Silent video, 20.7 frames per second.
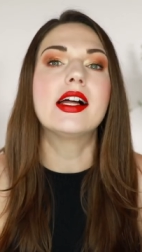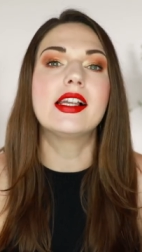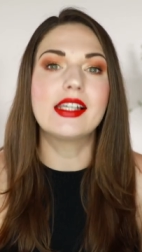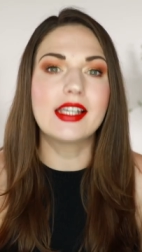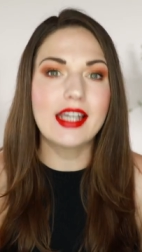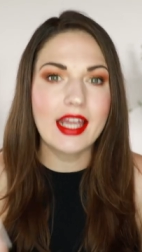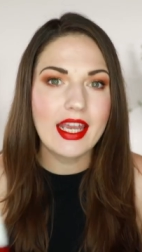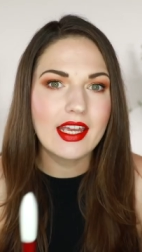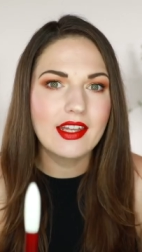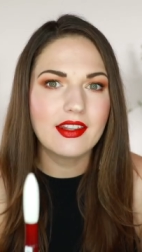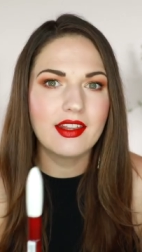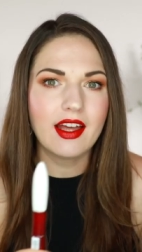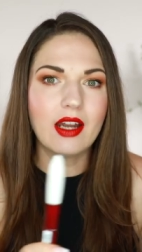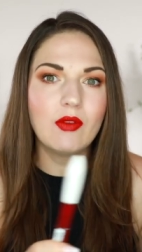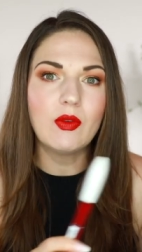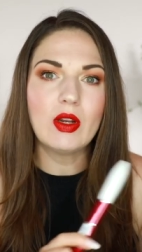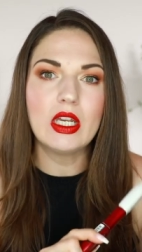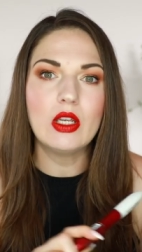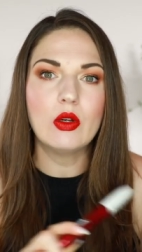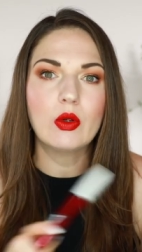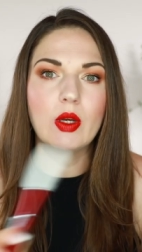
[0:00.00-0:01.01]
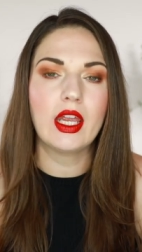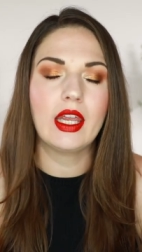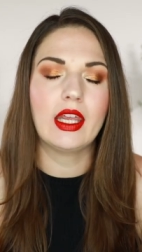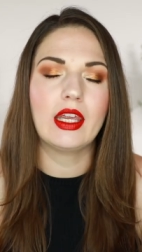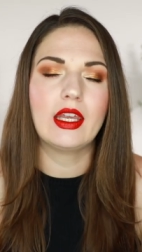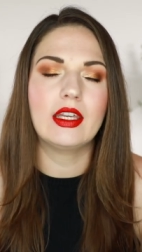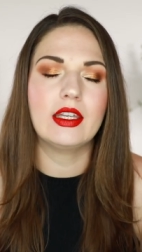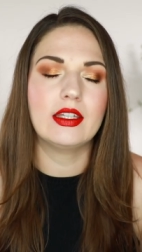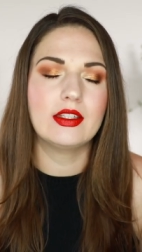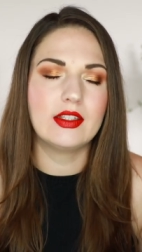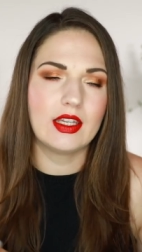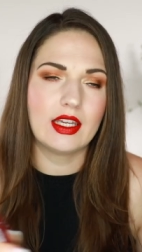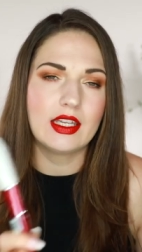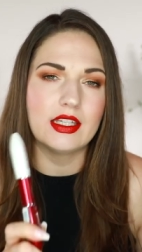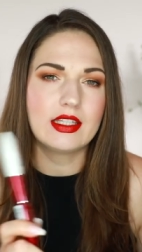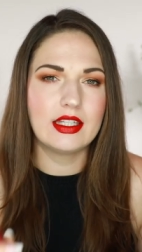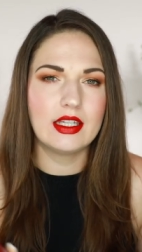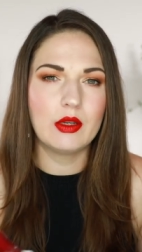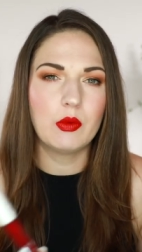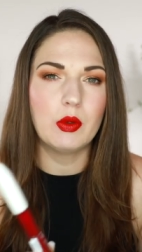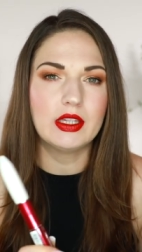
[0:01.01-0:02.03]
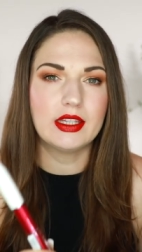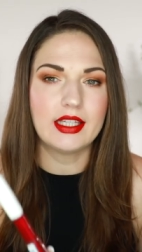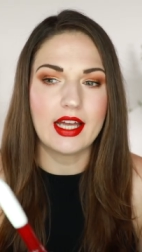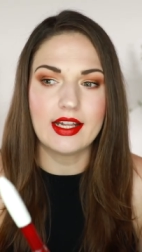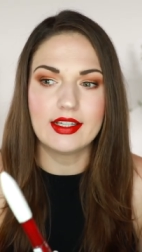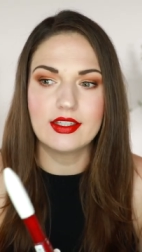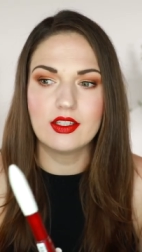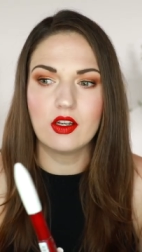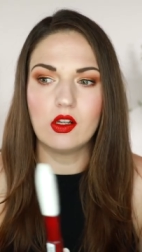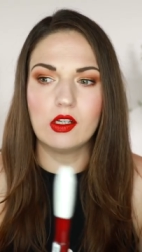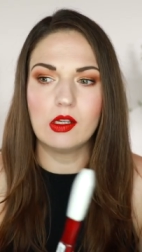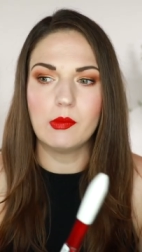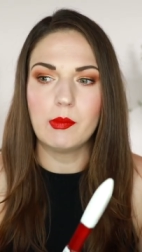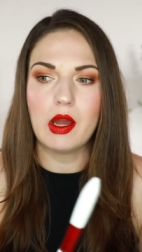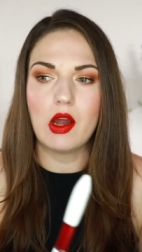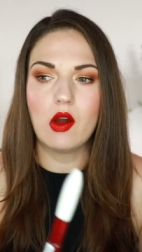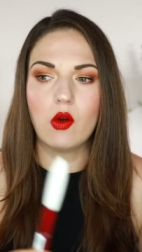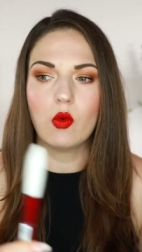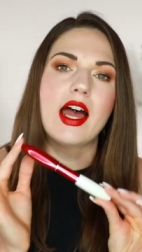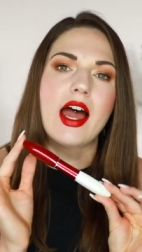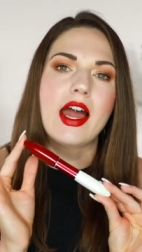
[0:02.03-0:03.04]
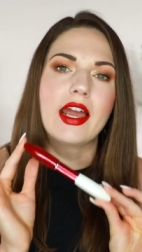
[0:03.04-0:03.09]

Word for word: link that video so you can see what that's all about.